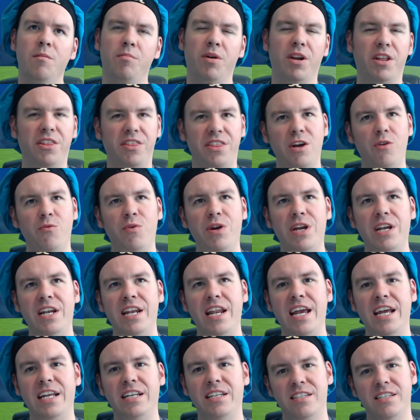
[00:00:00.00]
I think we
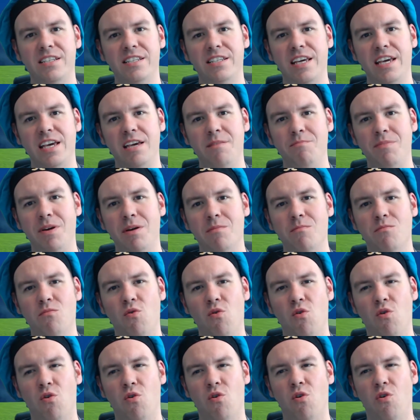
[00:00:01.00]
need to see a bit
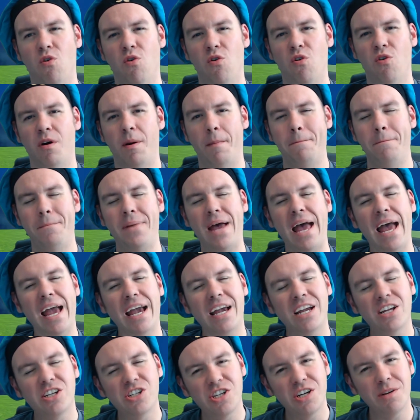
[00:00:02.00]
more
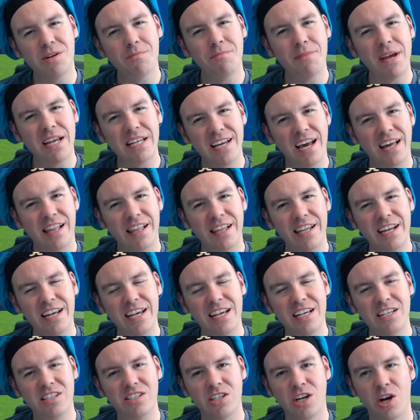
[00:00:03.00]
packaging
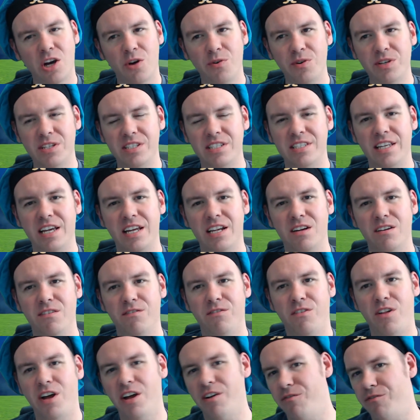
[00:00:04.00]
mentality. So instead
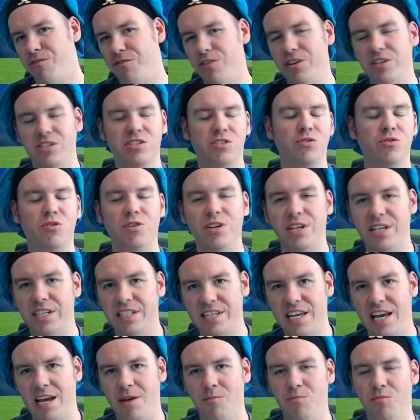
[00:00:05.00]
of, like, for instance, good
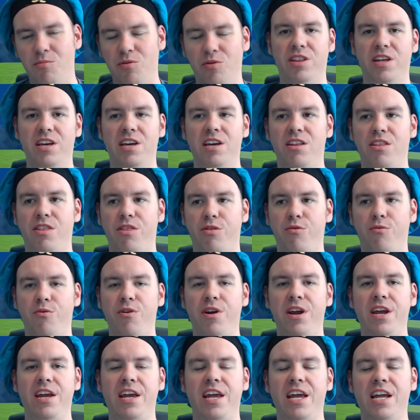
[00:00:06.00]
example, the
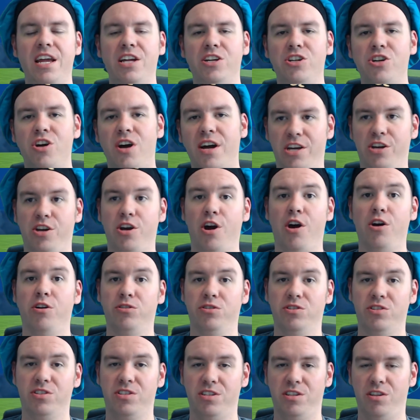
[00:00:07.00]
3 hitchhiking
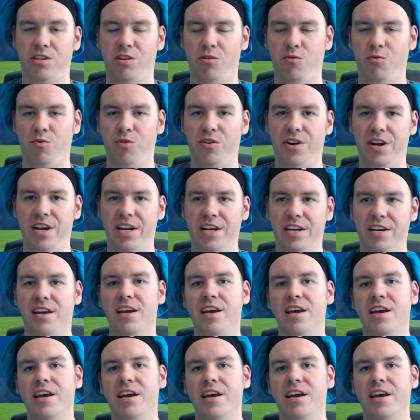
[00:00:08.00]
ghosts that were in